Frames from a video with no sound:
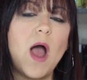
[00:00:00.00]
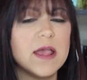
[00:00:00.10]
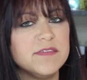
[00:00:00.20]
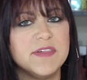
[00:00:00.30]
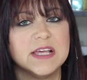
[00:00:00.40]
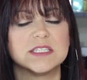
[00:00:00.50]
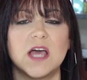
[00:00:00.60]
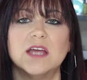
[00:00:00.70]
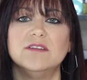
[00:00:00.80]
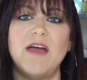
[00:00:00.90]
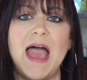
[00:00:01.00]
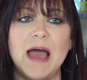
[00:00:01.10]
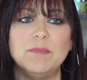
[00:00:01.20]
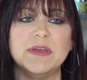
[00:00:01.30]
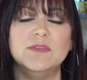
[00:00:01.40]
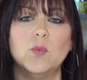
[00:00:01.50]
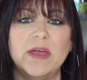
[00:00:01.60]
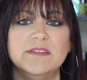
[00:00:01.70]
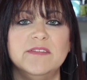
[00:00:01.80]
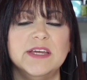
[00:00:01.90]
things kind of happen the
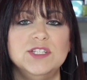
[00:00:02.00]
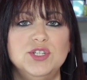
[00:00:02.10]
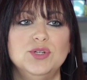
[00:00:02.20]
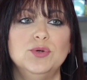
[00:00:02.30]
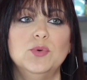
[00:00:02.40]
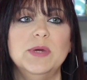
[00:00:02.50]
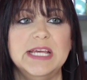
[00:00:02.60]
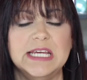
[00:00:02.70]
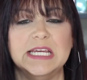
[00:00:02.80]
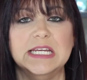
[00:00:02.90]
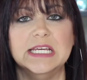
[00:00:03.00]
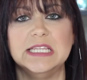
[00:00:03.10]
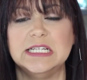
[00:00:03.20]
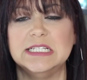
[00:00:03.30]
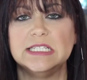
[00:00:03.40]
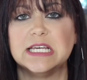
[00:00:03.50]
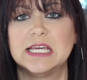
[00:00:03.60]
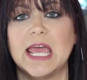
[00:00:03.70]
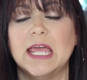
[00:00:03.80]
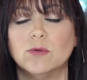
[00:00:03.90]
way that they do in these
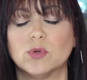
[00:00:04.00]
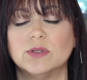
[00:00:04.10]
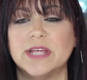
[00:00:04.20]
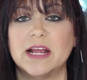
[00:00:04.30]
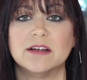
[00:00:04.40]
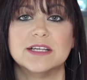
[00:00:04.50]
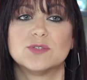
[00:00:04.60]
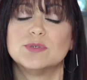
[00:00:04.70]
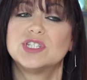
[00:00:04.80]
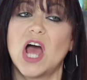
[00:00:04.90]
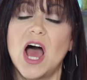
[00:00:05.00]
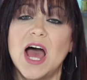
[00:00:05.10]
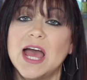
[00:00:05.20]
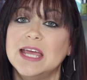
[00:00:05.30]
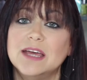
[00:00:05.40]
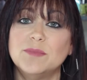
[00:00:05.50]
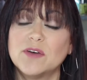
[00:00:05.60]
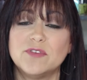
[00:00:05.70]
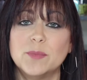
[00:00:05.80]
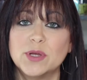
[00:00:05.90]
gang-riddled areas, which I am
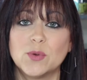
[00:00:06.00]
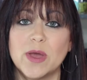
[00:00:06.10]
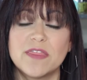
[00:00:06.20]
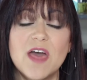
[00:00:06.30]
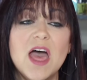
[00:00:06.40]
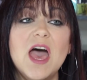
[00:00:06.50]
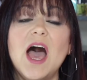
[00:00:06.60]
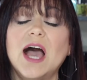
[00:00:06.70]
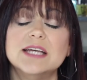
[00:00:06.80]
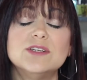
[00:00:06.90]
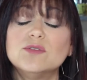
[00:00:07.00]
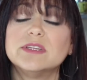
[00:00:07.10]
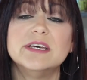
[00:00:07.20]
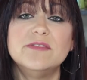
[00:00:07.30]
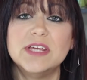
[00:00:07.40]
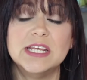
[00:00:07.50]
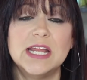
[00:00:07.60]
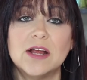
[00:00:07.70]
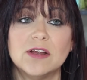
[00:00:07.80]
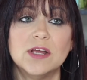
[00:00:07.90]
not familiar with. I don't live in an
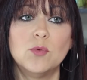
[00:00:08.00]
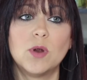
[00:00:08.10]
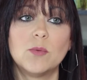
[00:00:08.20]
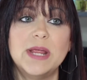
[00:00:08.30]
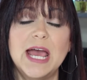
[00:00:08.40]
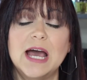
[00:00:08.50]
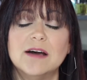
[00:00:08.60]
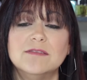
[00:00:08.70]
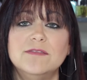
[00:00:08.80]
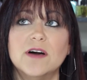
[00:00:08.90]
area where we have